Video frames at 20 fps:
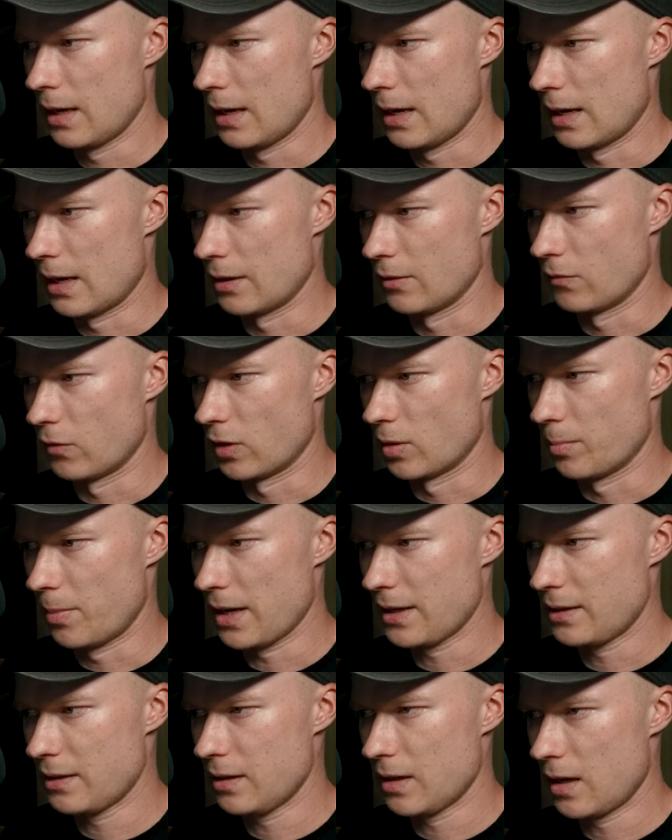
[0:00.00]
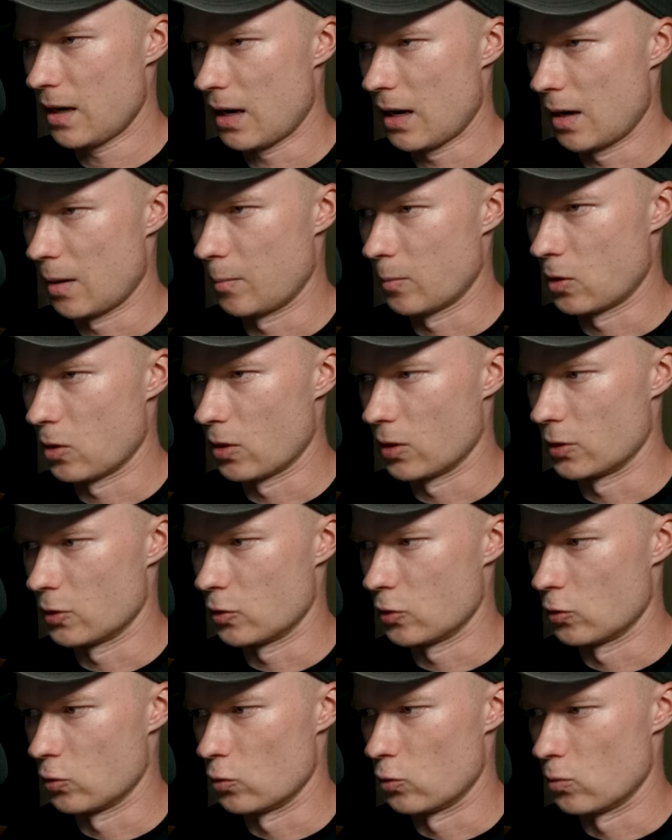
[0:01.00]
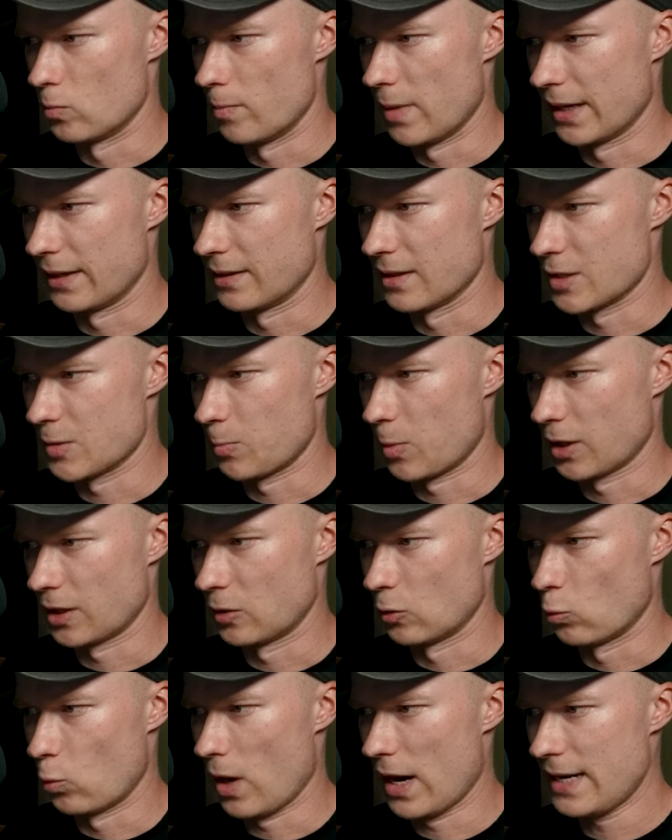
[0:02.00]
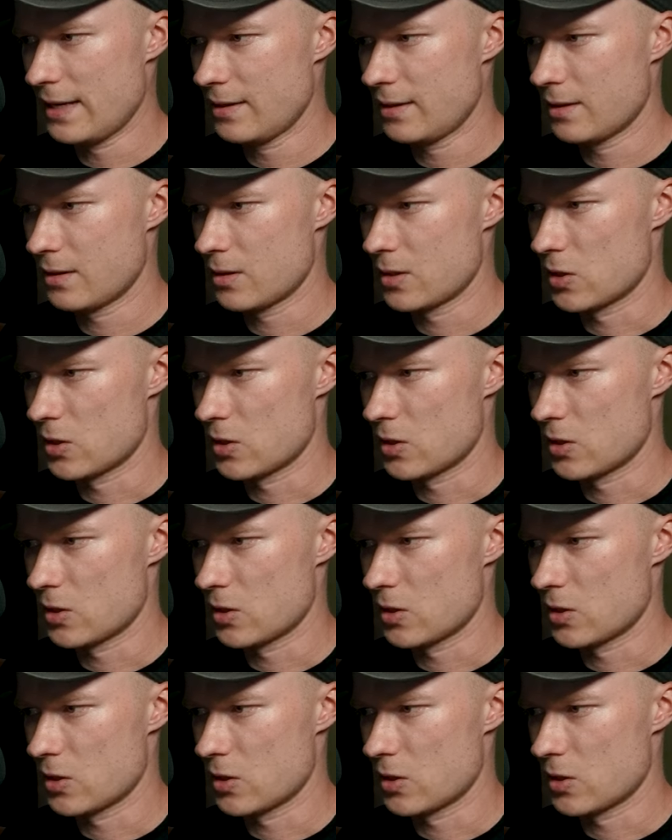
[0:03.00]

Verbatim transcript: and for the button, I'm going to make this button white.